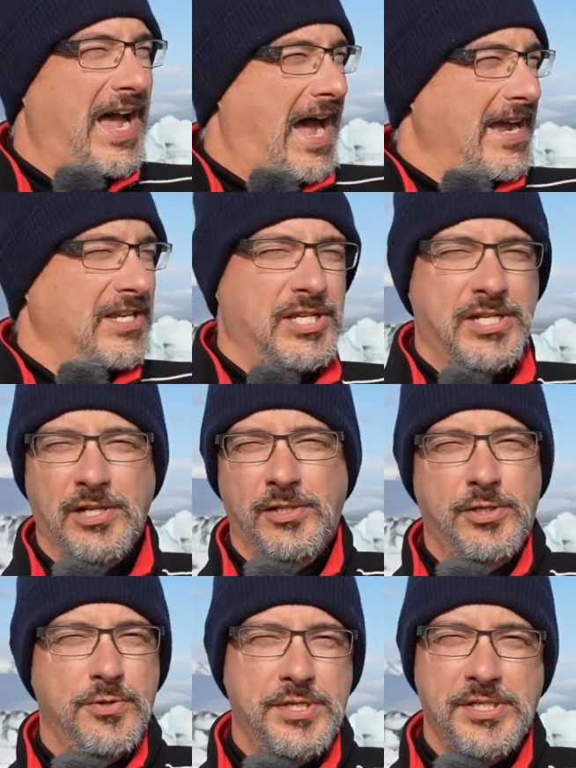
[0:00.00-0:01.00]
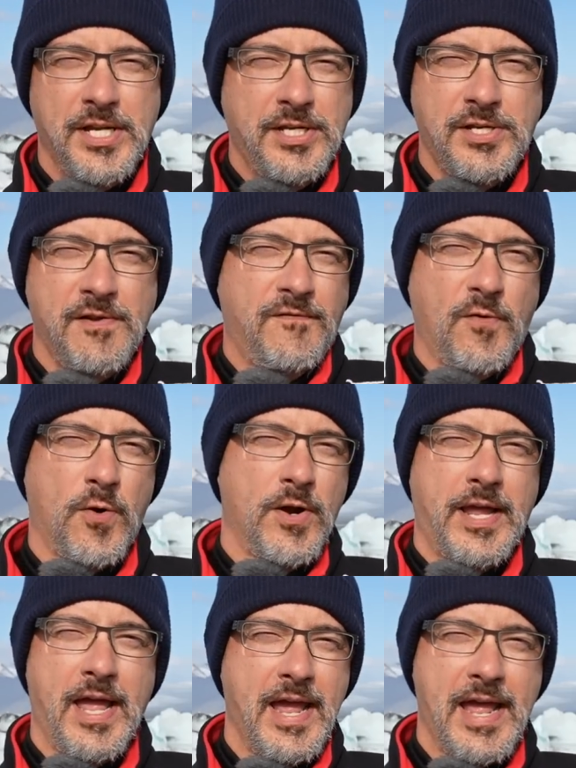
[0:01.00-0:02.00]
I still do
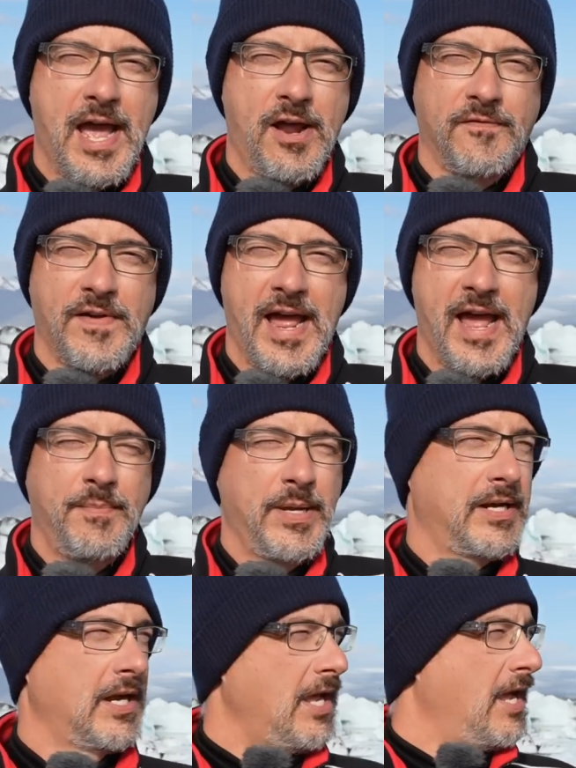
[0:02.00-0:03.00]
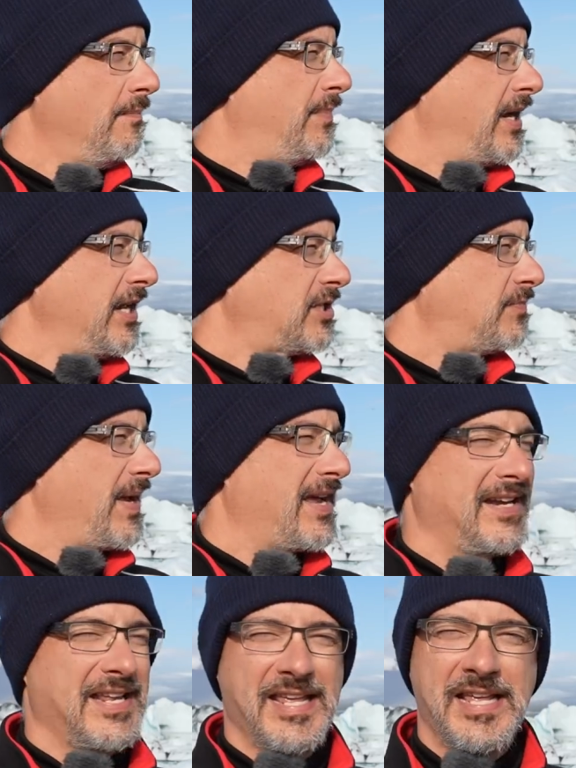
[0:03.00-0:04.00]
sixty-four K out of habit, but it's
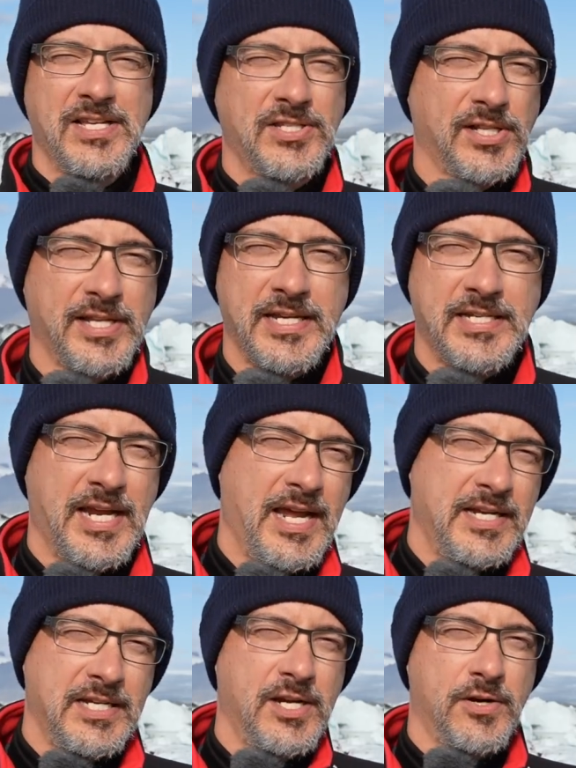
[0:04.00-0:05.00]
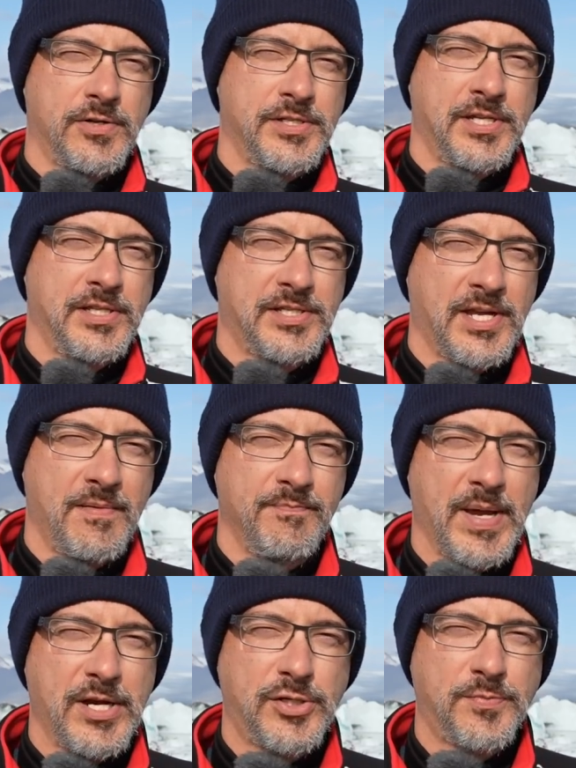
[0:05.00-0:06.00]
been easily ten years since I
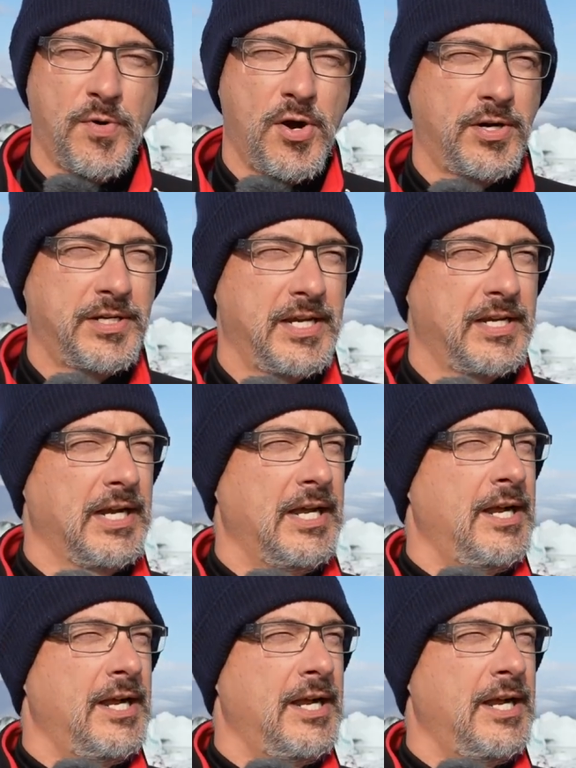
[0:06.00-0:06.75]
benchmarked it.